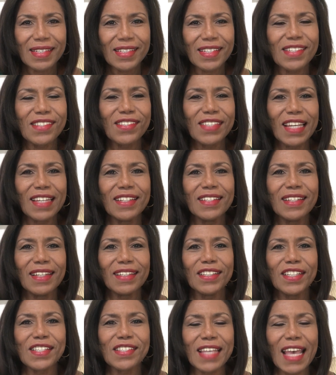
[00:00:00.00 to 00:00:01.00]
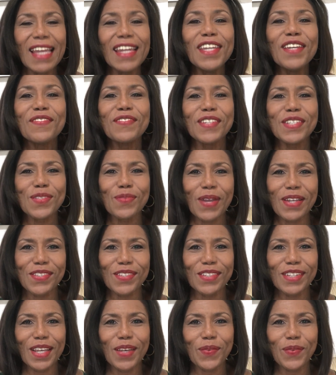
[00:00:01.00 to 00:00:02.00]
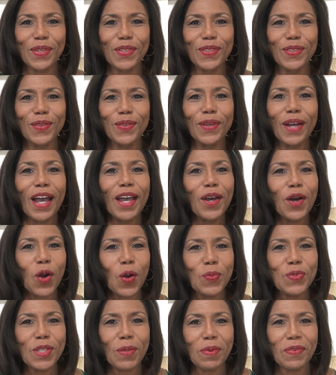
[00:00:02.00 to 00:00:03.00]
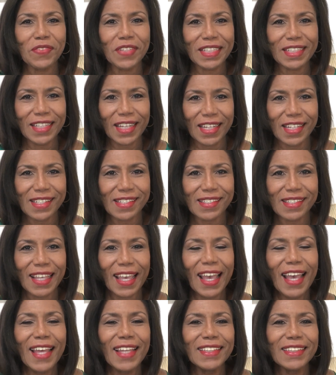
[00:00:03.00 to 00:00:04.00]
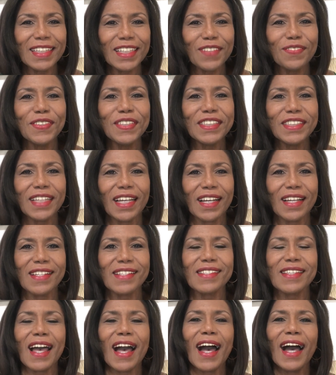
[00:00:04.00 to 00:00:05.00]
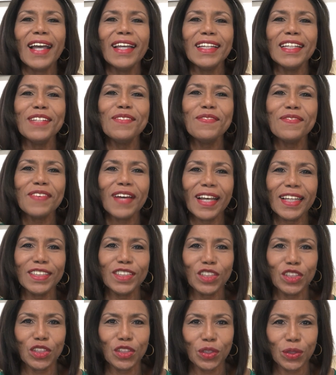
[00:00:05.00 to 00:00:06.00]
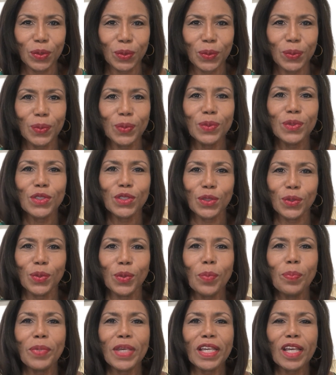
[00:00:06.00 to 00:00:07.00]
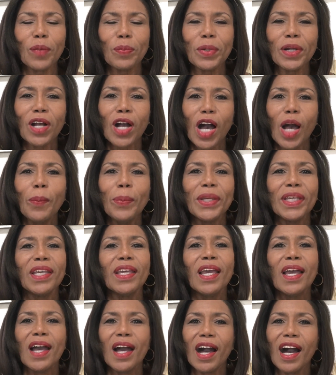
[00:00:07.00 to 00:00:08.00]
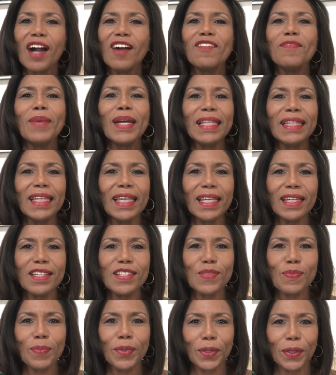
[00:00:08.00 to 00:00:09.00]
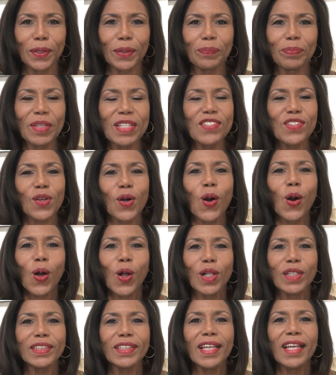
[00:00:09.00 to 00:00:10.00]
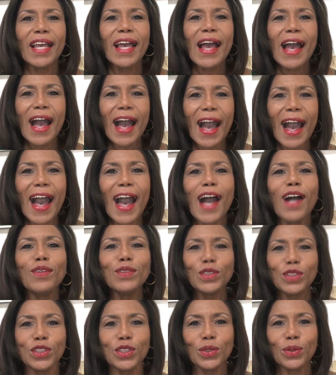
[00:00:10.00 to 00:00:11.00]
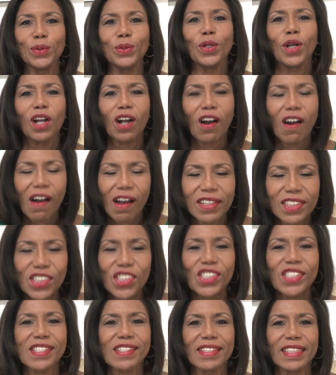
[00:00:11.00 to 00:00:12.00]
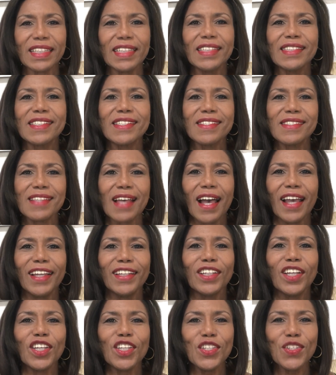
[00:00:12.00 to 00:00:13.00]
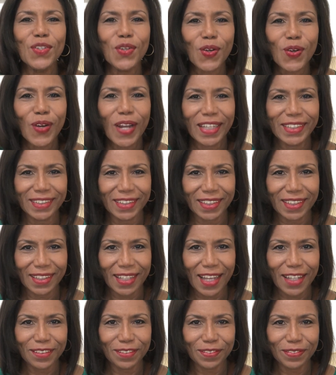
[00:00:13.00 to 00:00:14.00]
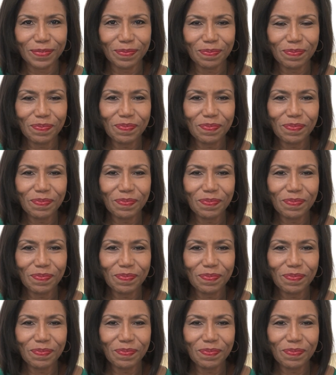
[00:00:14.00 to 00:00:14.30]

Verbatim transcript: Does, that, does any of this resonate with you? I hope some of it does. And if it does, I invite you to pick up a copy of my latest book. It's called How to Consciously Design Your Ideal Life.